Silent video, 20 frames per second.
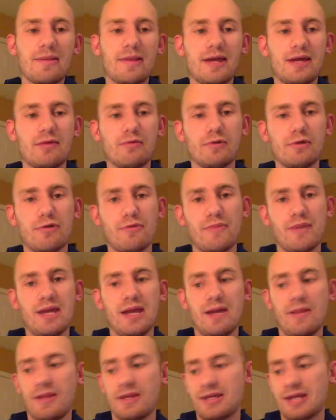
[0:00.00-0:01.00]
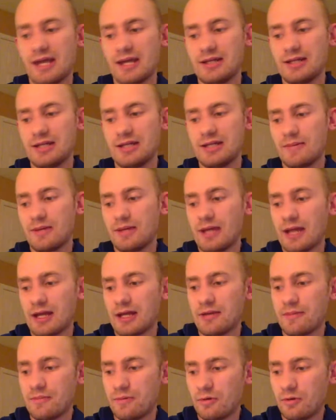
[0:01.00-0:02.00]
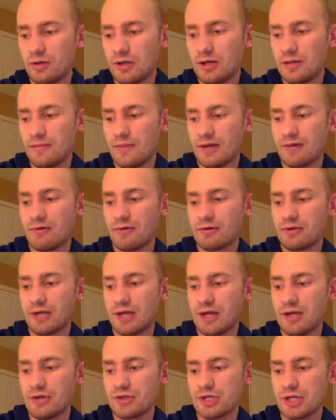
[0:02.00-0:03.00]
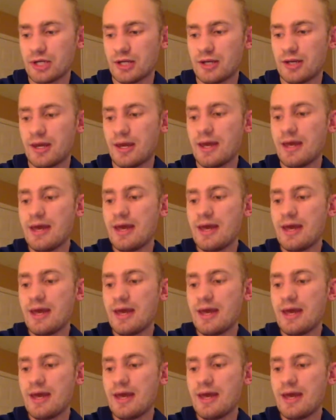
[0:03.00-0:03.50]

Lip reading: Like with me in the 10 team, like I could pull up my rotation.